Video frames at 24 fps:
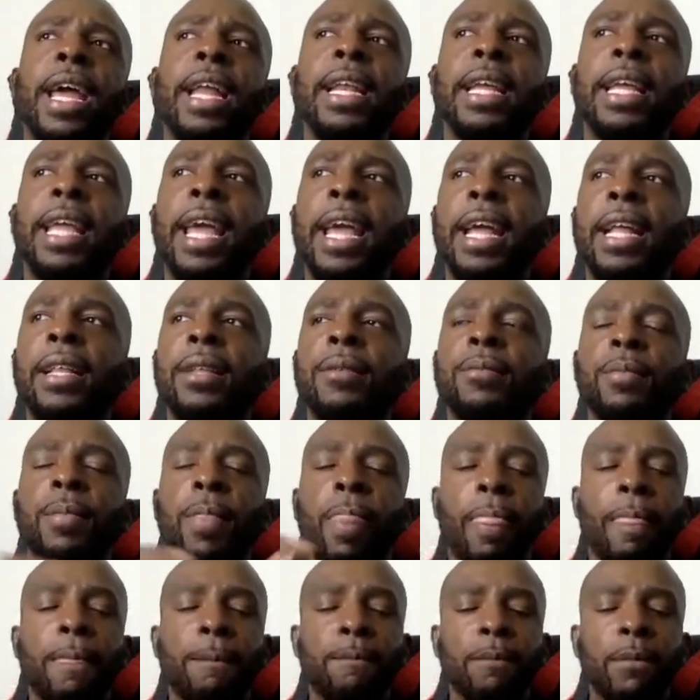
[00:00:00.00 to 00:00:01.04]
And again,
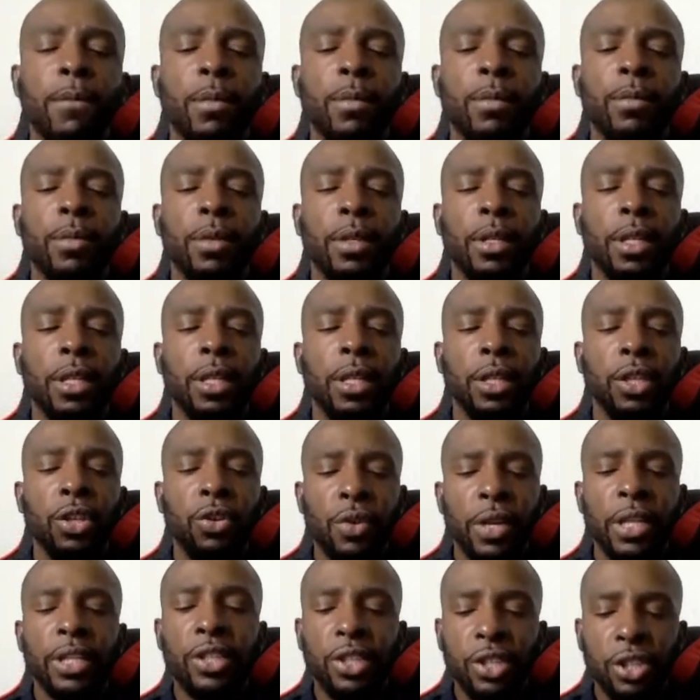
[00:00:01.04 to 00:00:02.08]

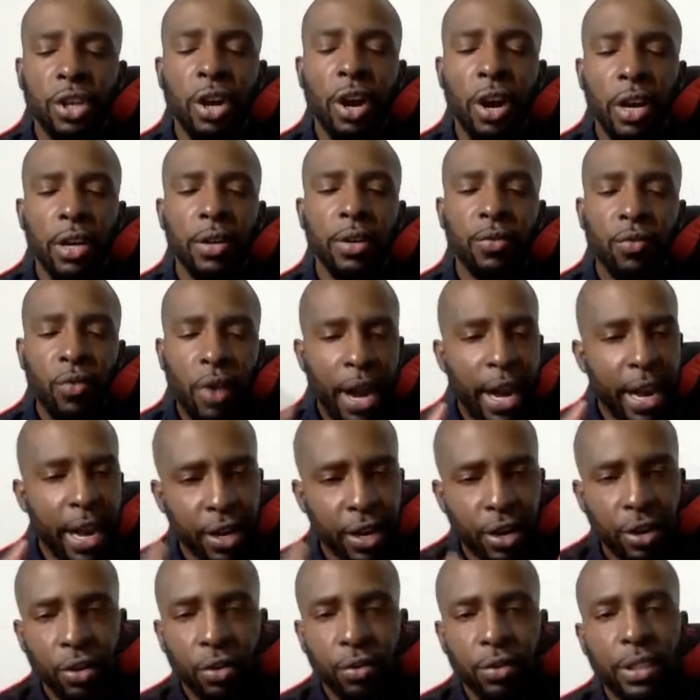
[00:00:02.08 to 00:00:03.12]
you can start right in
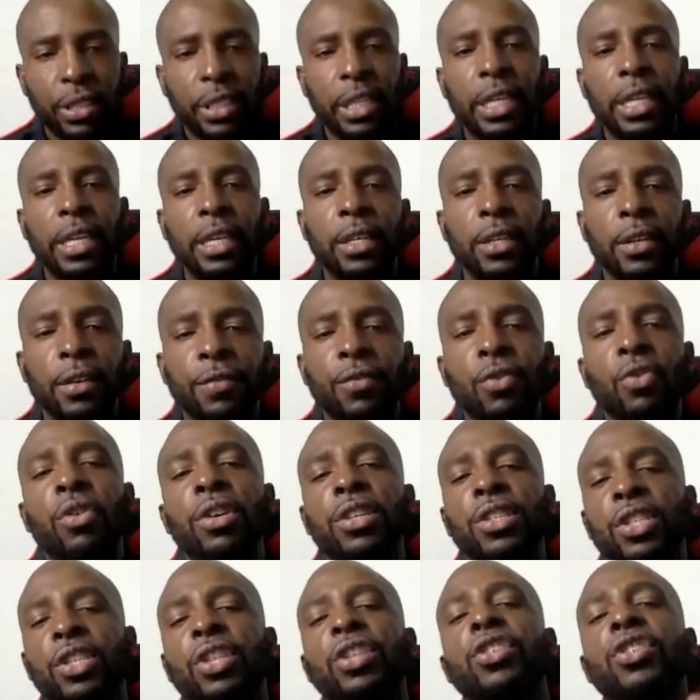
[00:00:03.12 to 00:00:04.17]
your own city. Of
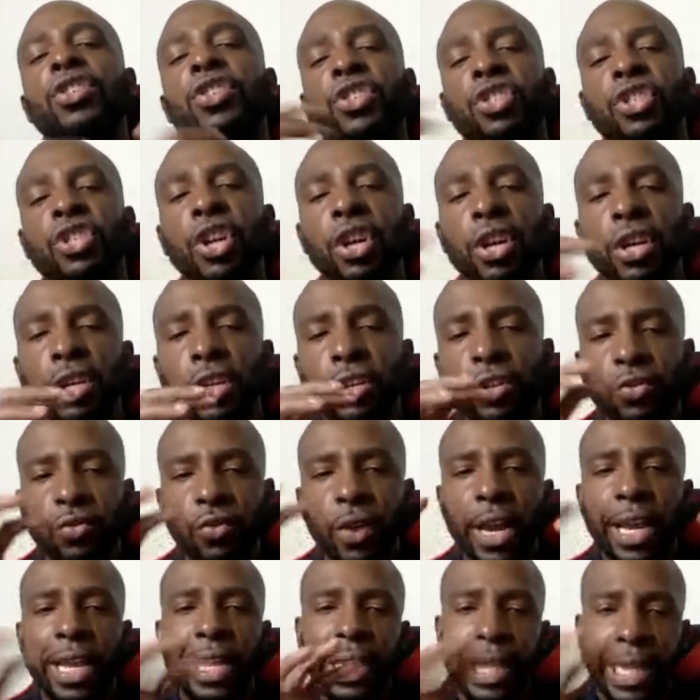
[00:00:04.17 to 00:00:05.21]
course, there's certain
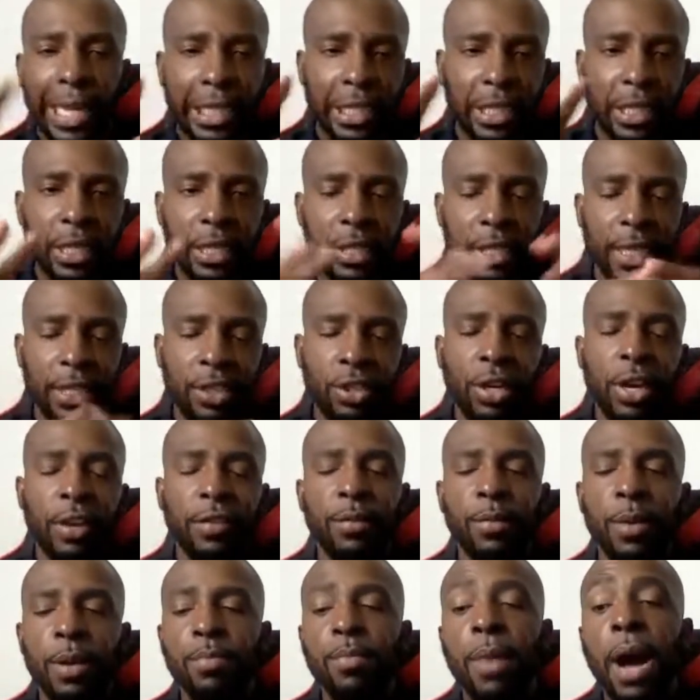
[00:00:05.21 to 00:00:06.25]
regulations that you have
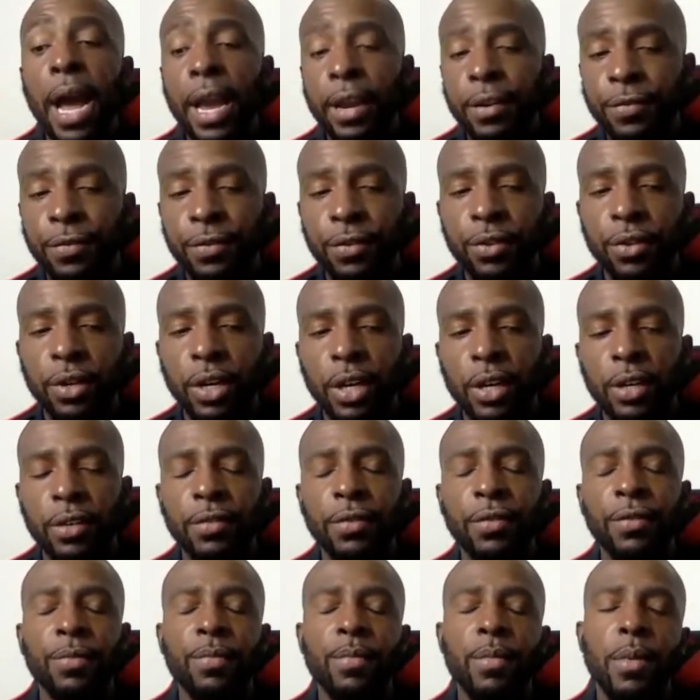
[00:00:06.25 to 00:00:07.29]
to be mindful
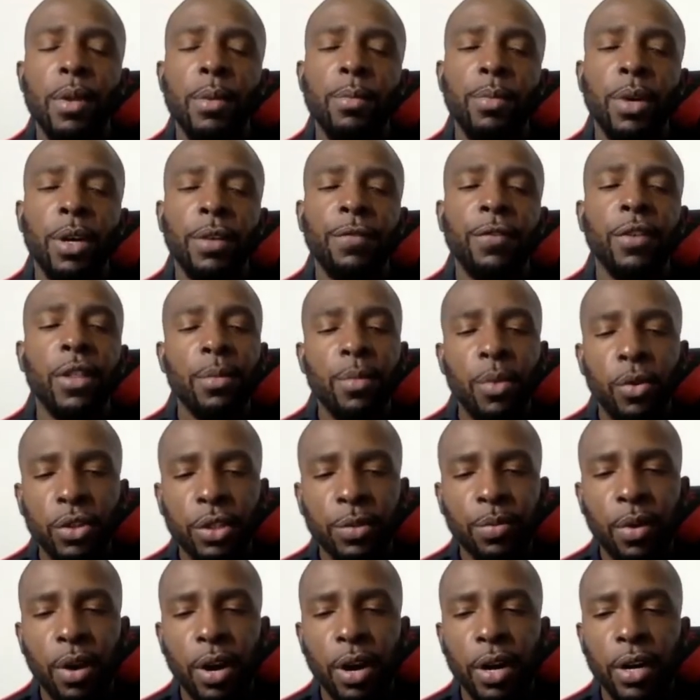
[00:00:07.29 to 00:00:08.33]
of, but for the
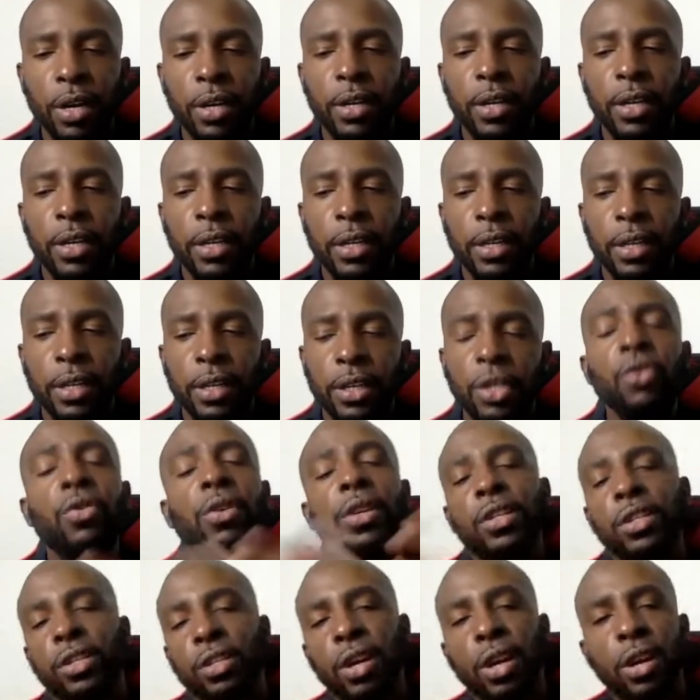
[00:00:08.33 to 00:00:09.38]
most part, you
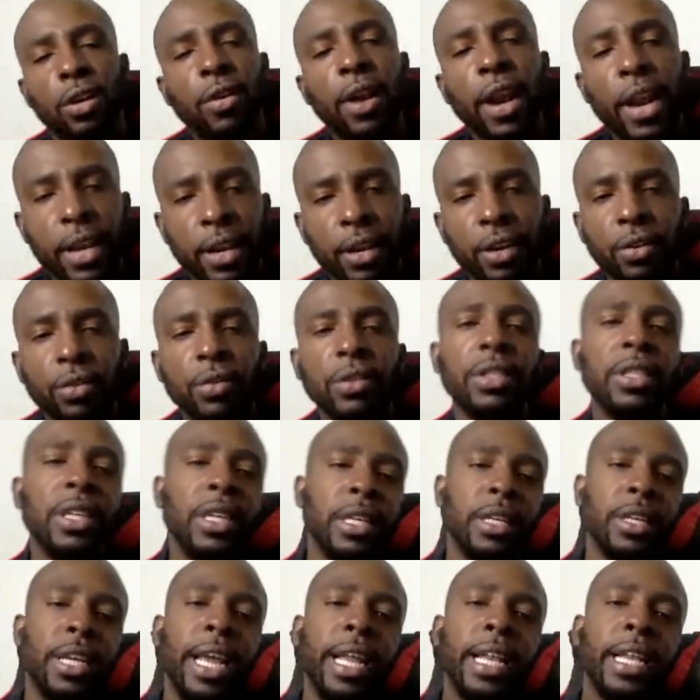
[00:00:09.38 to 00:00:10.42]
can start right in your own
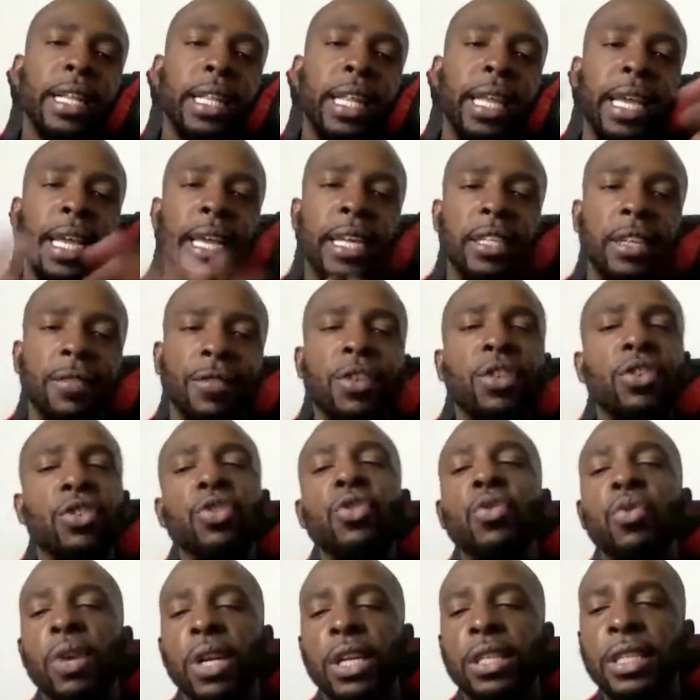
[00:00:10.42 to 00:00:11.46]
city. And the thing is, if you
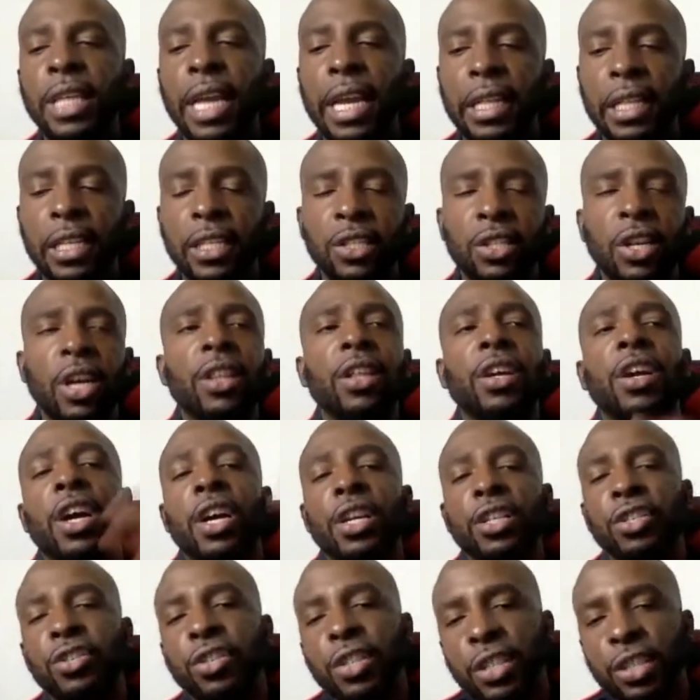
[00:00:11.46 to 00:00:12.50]
do want to take this to other
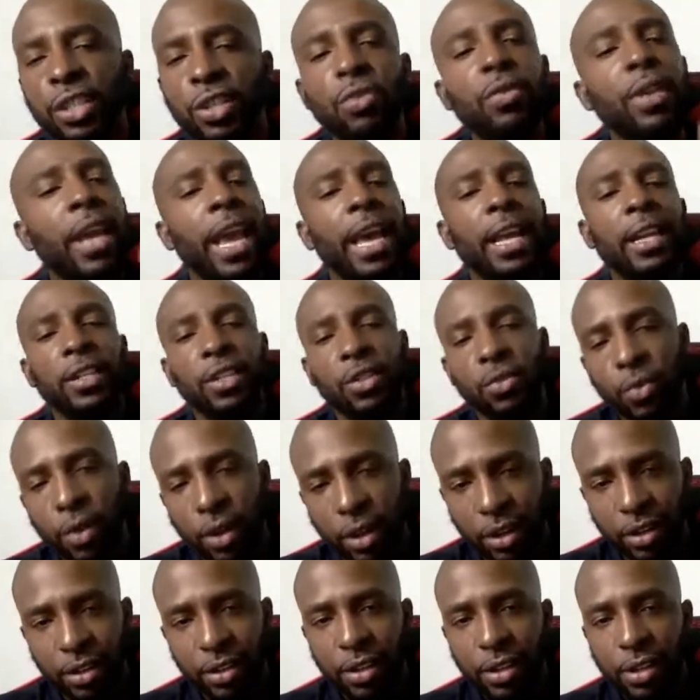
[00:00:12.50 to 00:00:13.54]
countries, you can as
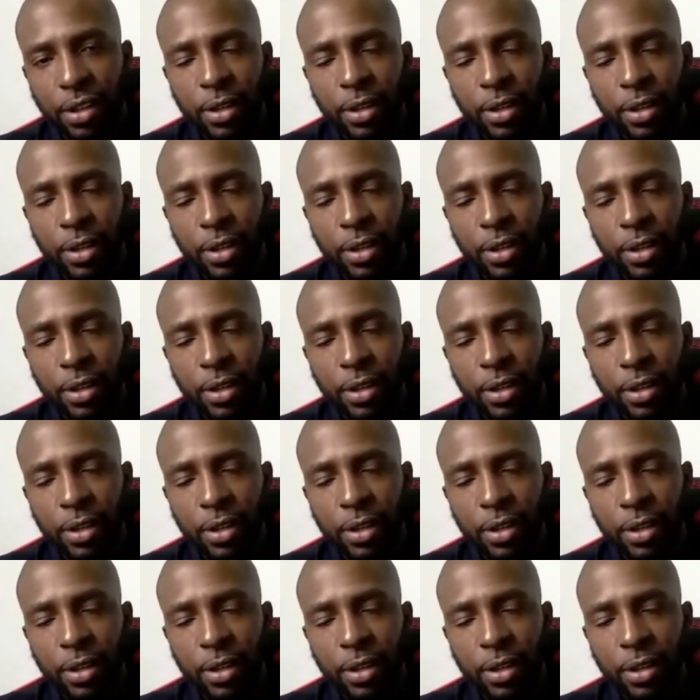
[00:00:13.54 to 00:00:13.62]
well.